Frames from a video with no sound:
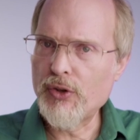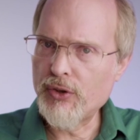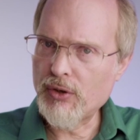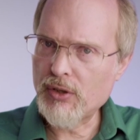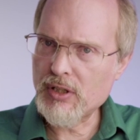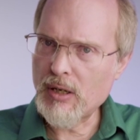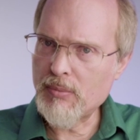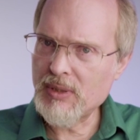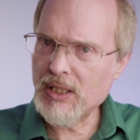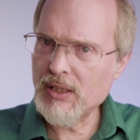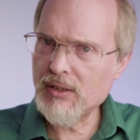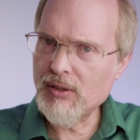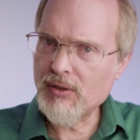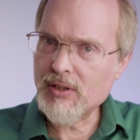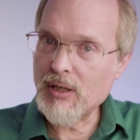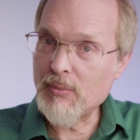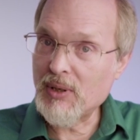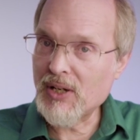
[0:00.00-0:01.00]
They're coming, they're
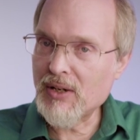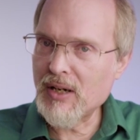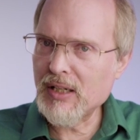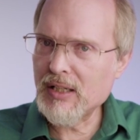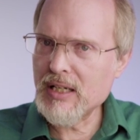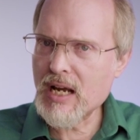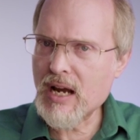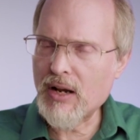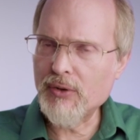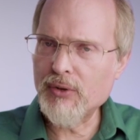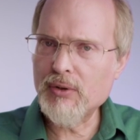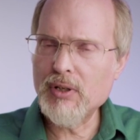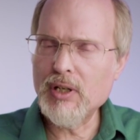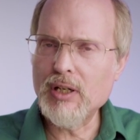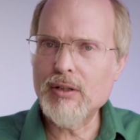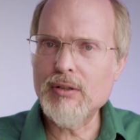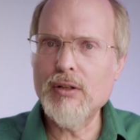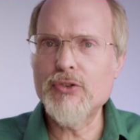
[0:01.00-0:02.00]
coming on down, they're
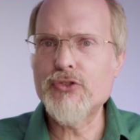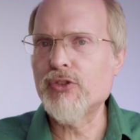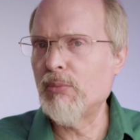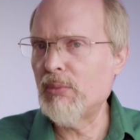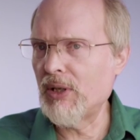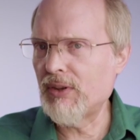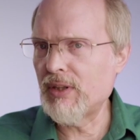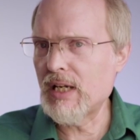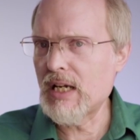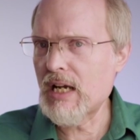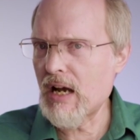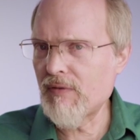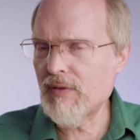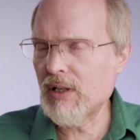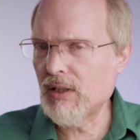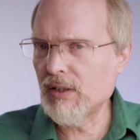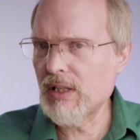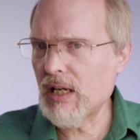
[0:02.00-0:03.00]
getting closer, but they
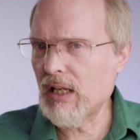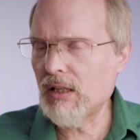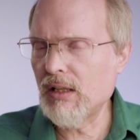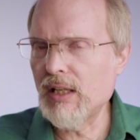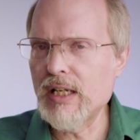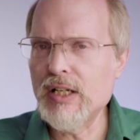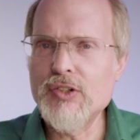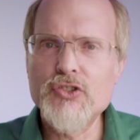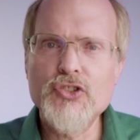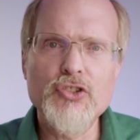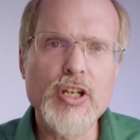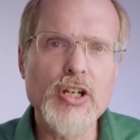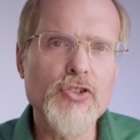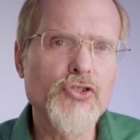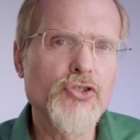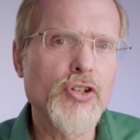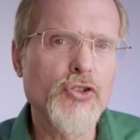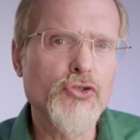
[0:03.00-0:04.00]
haven't yet laid
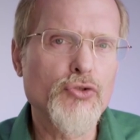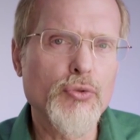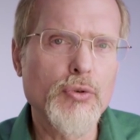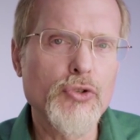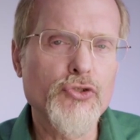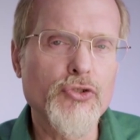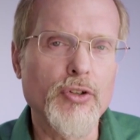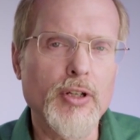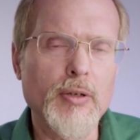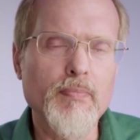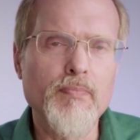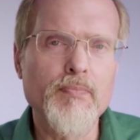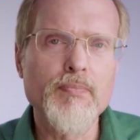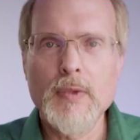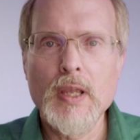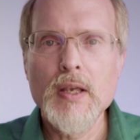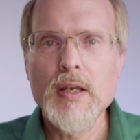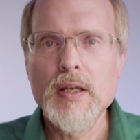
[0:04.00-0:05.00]
siege to Jerusalem.
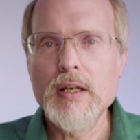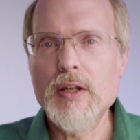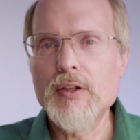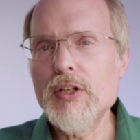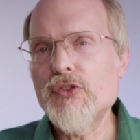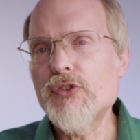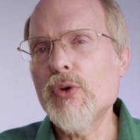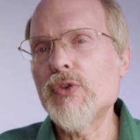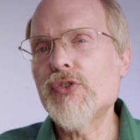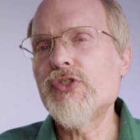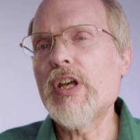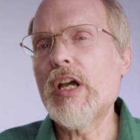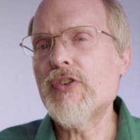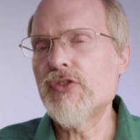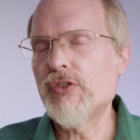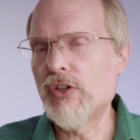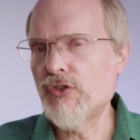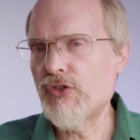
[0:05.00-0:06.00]
Now, this whole
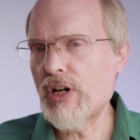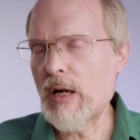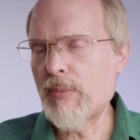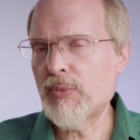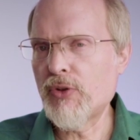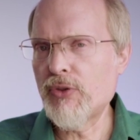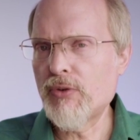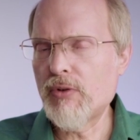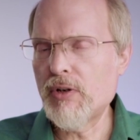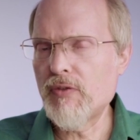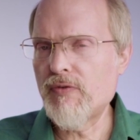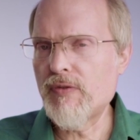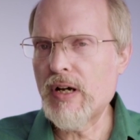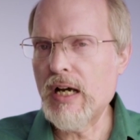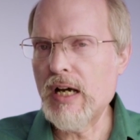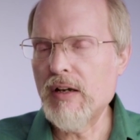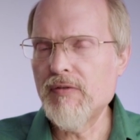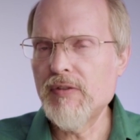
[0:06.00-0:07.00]
section, chapter
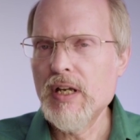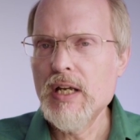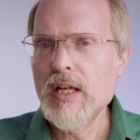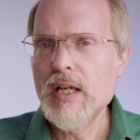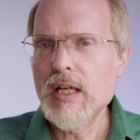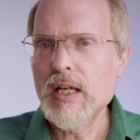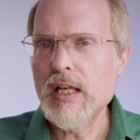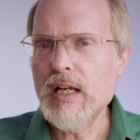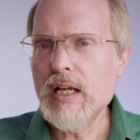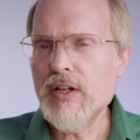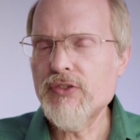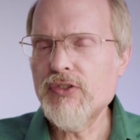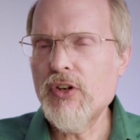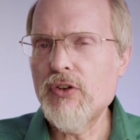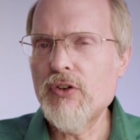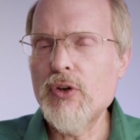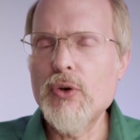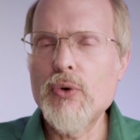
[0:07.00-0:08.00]
35, it has
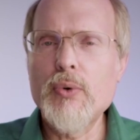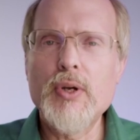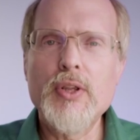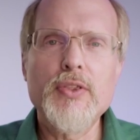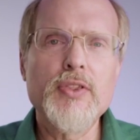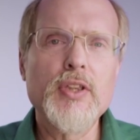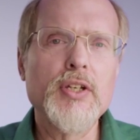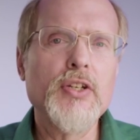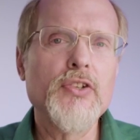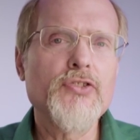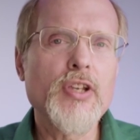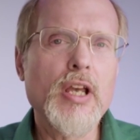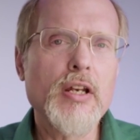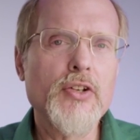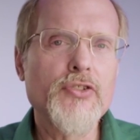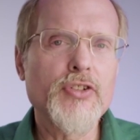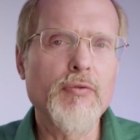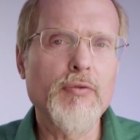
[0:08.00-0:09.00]
to do with the
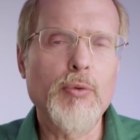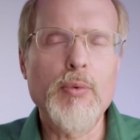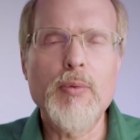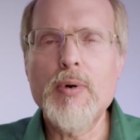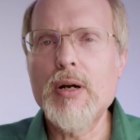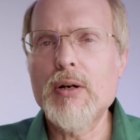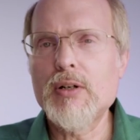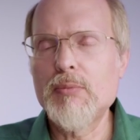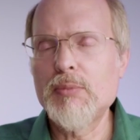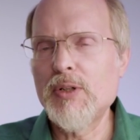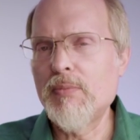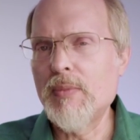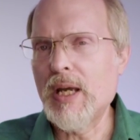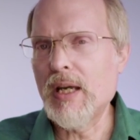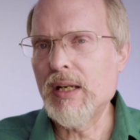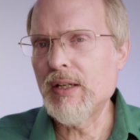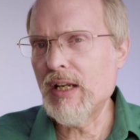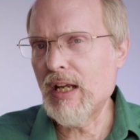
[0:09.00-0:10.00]
descendants of a remarkable
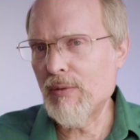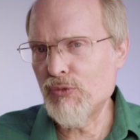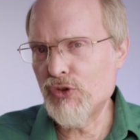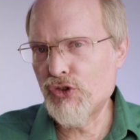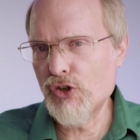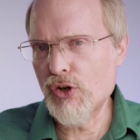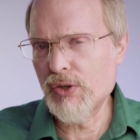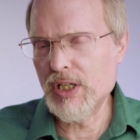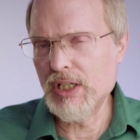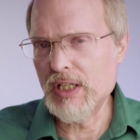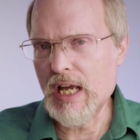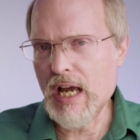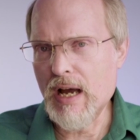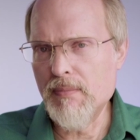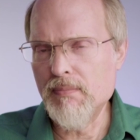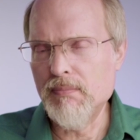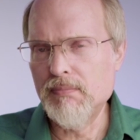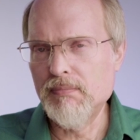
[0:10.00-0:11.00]
man named
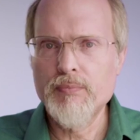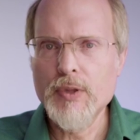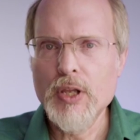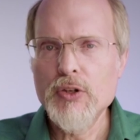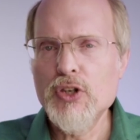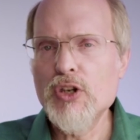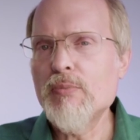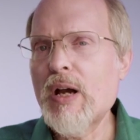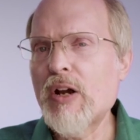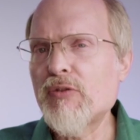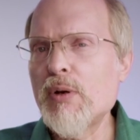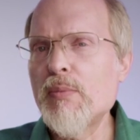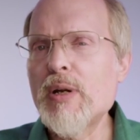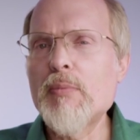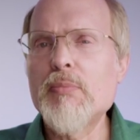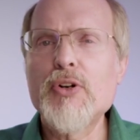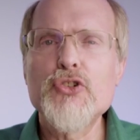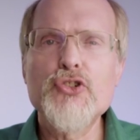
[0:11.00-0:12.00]
Jonadab. You might
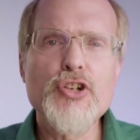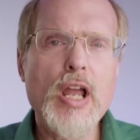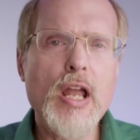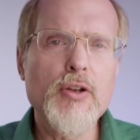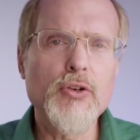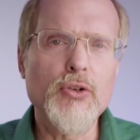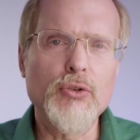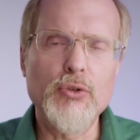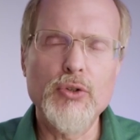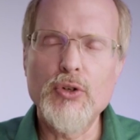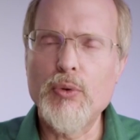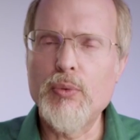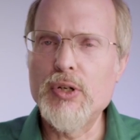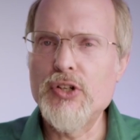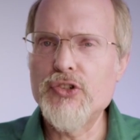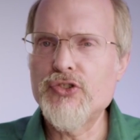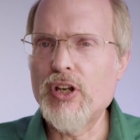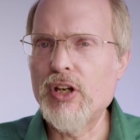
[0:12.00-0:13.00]
remember Jehu, who
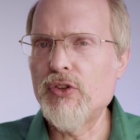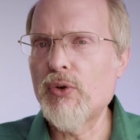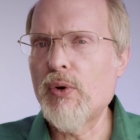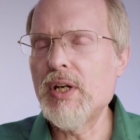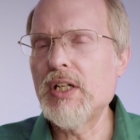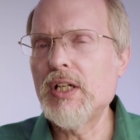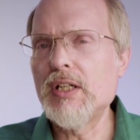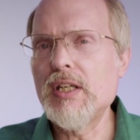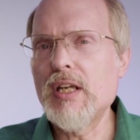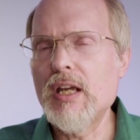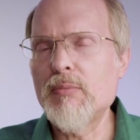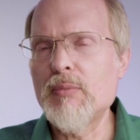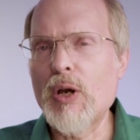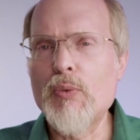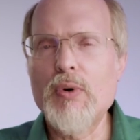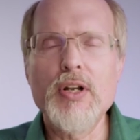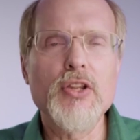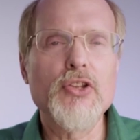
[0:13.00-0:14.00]
was anointed king
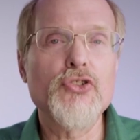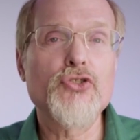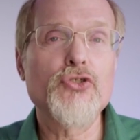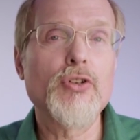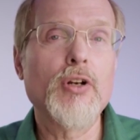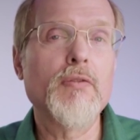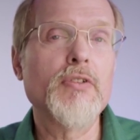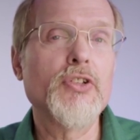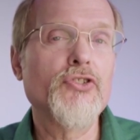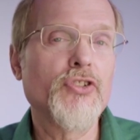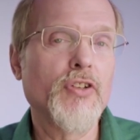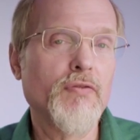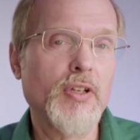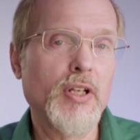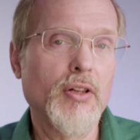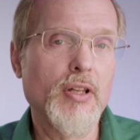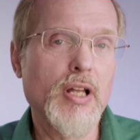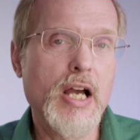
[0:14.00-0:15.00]
by one of the servants of
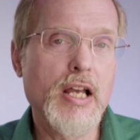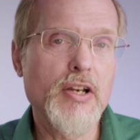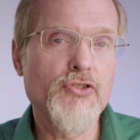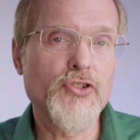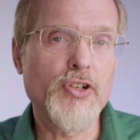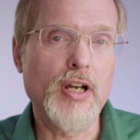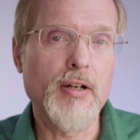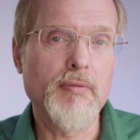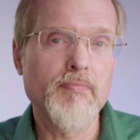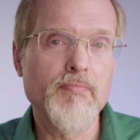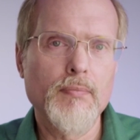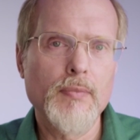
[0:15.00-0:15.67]
Elisha.